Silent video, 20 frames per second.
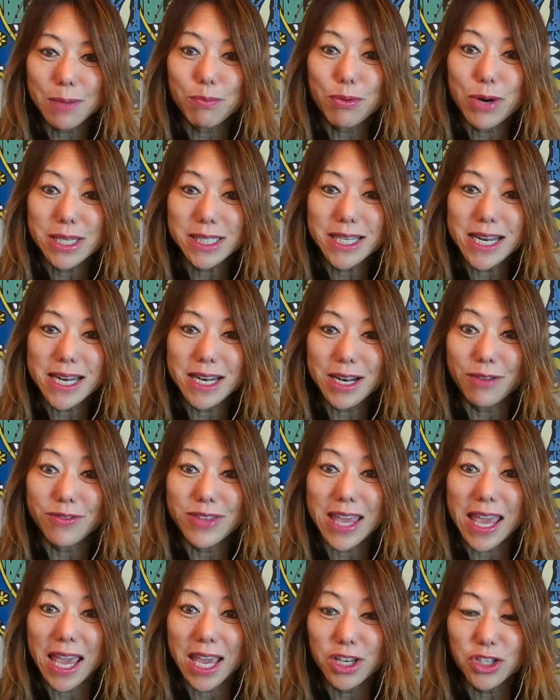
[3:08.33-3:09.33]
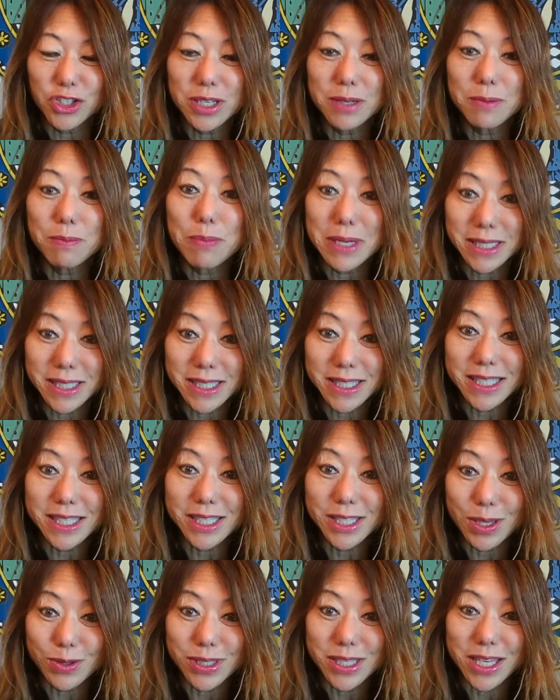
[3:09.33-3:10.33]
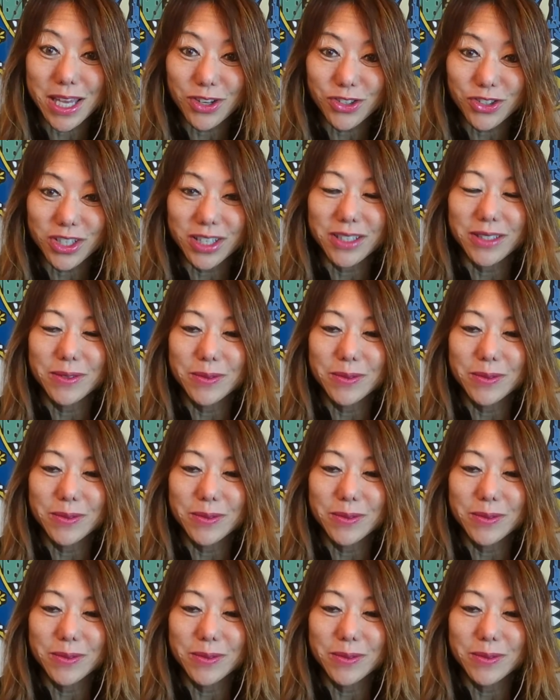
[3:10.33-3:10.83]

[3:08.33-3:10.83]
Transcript: president of the Asian Business Association.